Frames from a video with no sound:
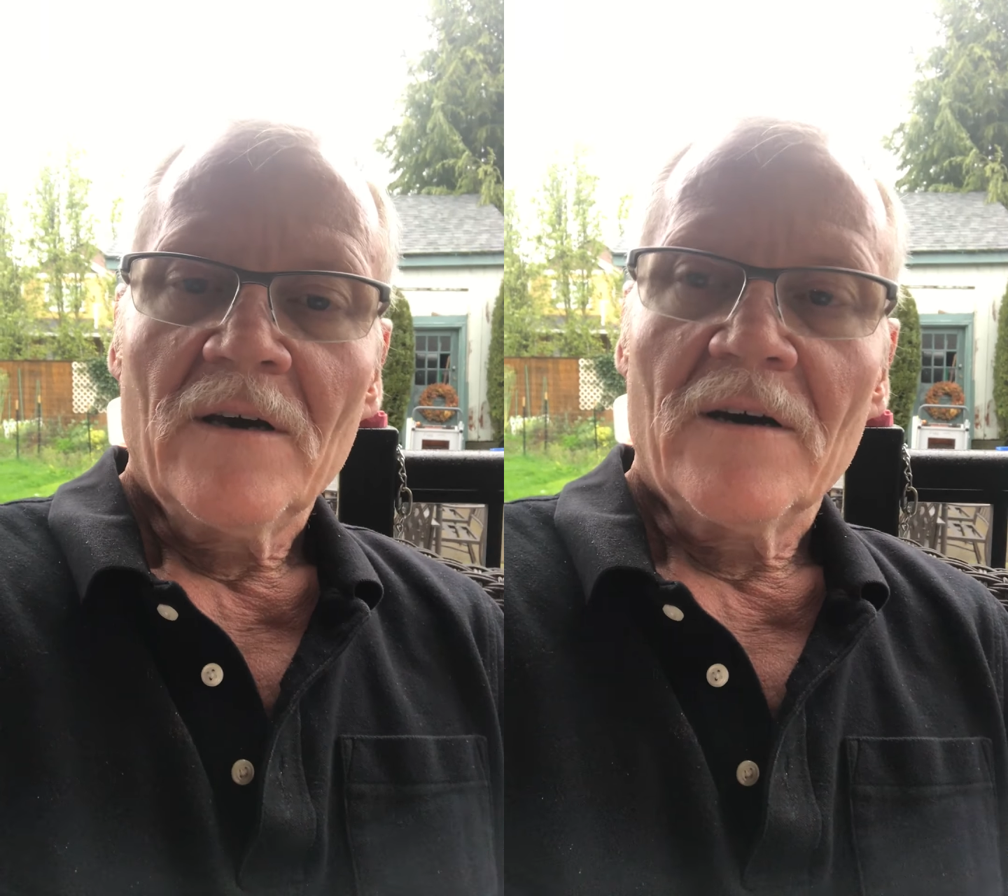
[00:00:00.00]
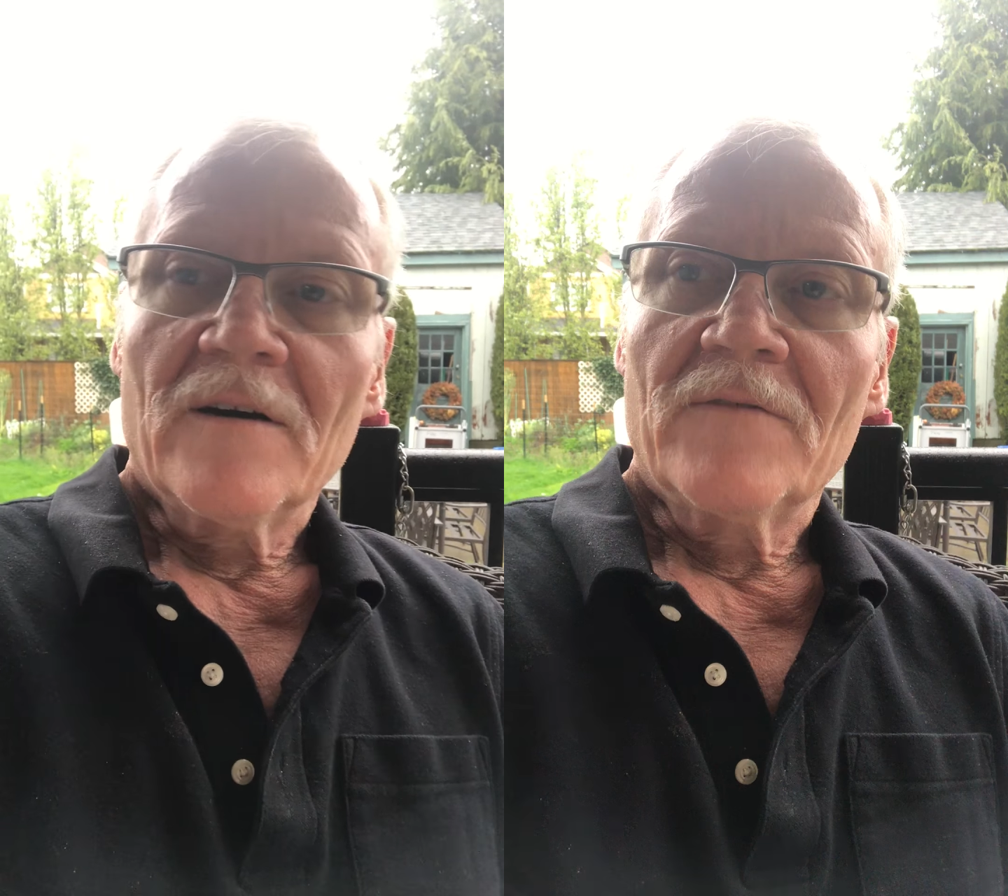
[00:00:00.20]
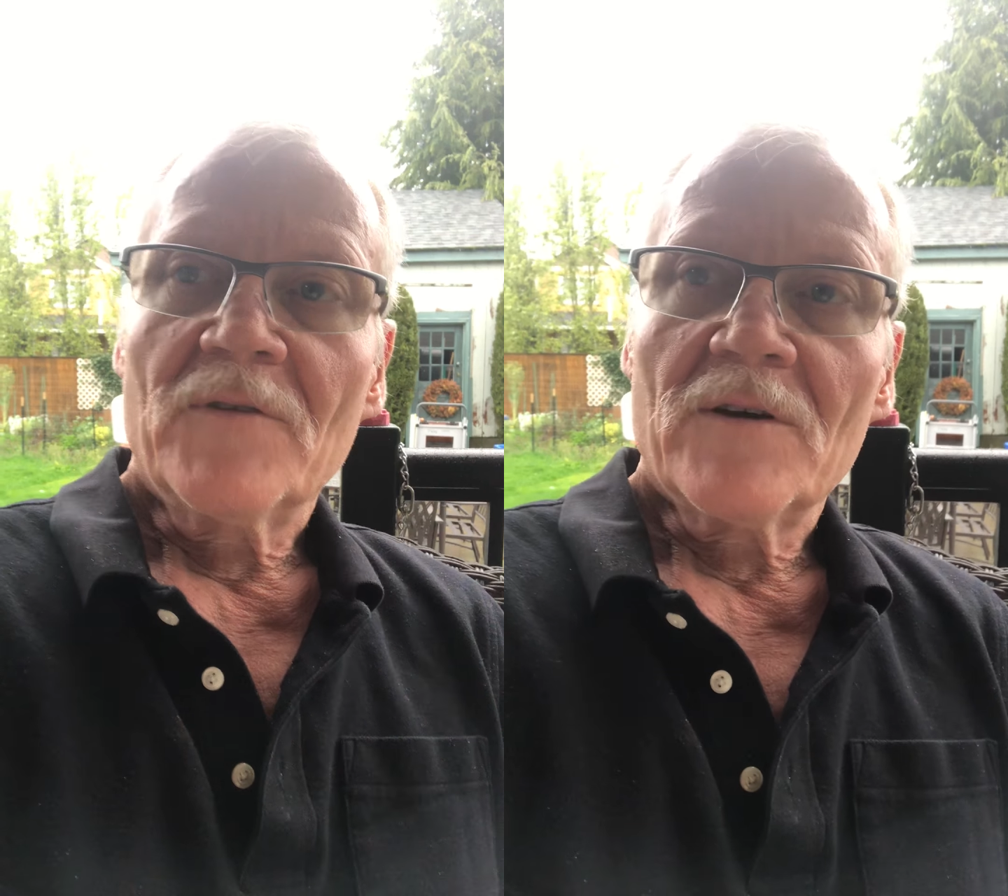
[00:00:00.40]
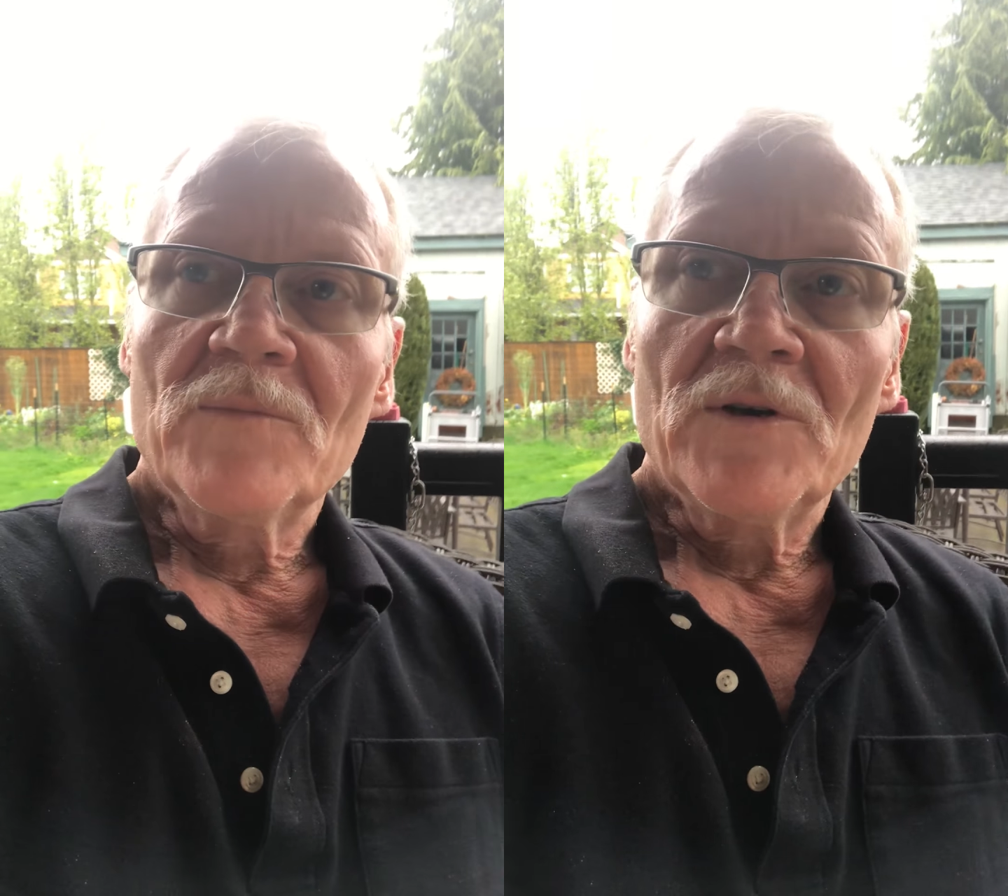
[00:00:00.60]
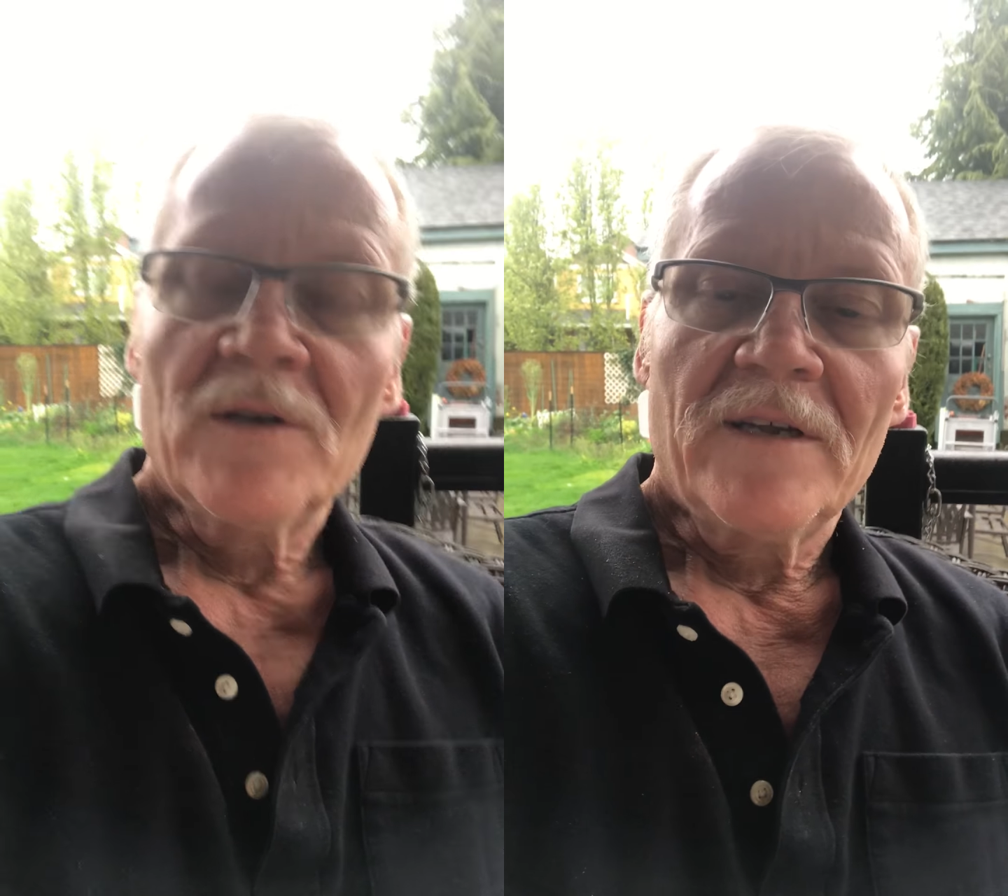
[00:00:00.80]
of
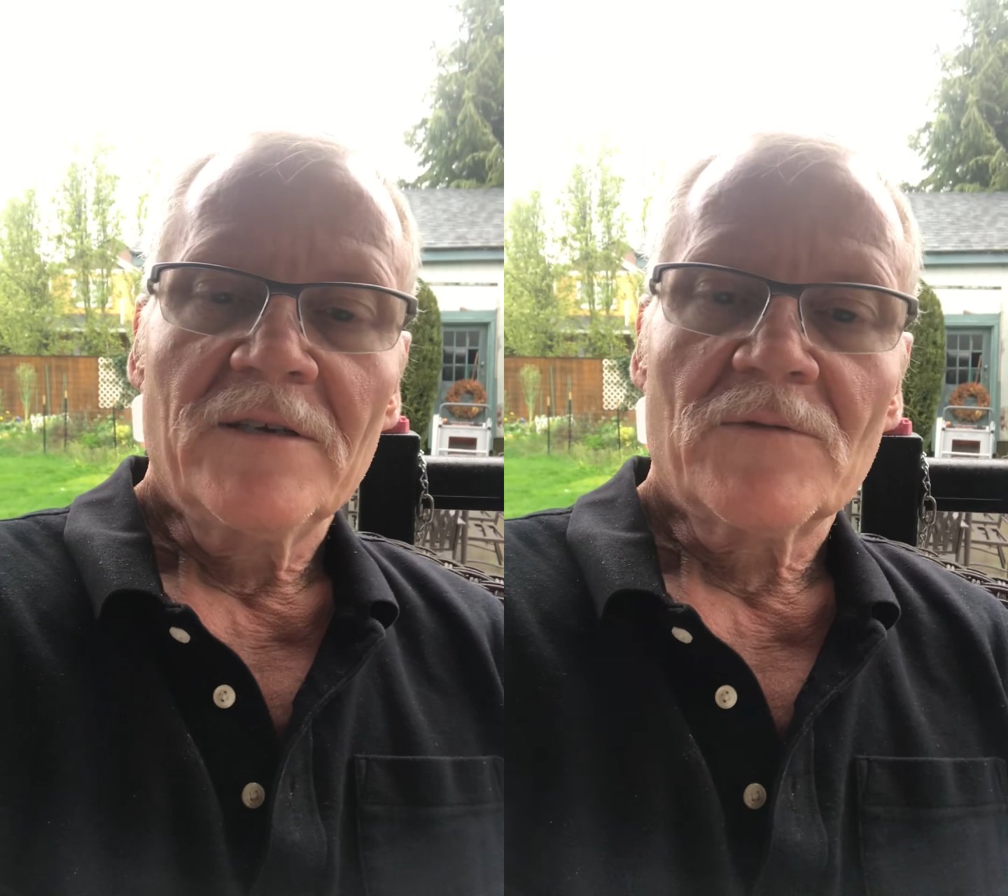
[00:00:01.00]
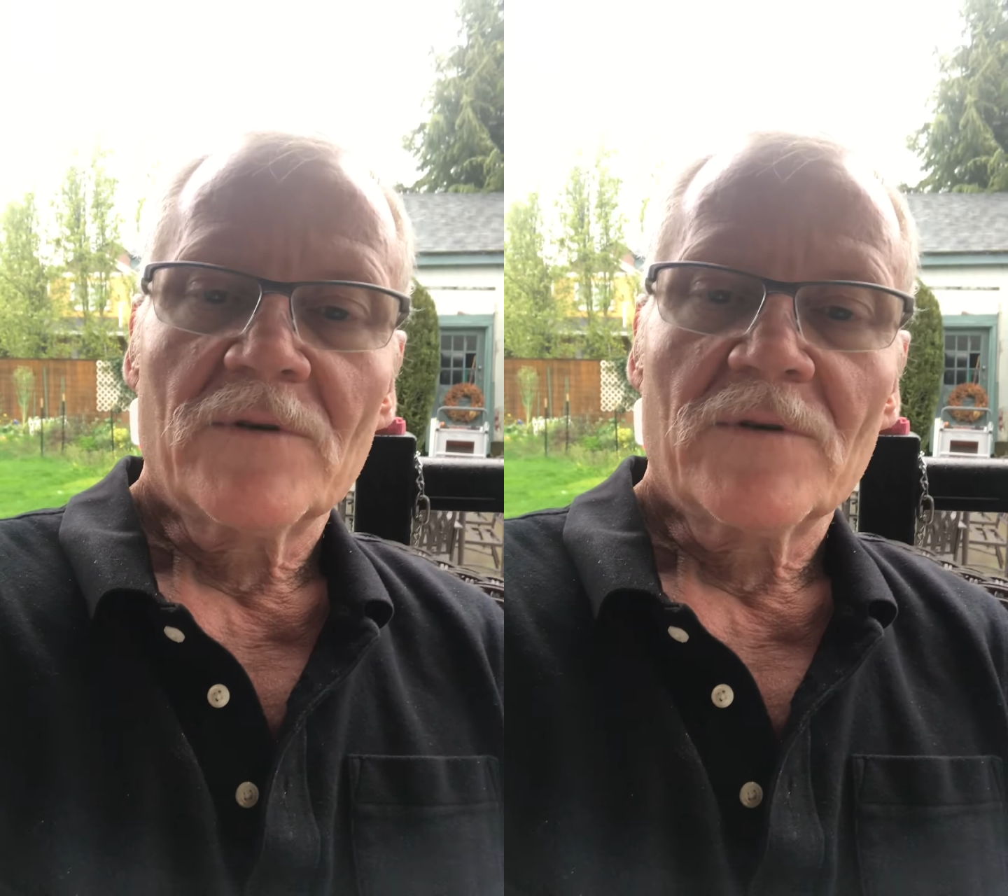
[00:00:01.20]
communities,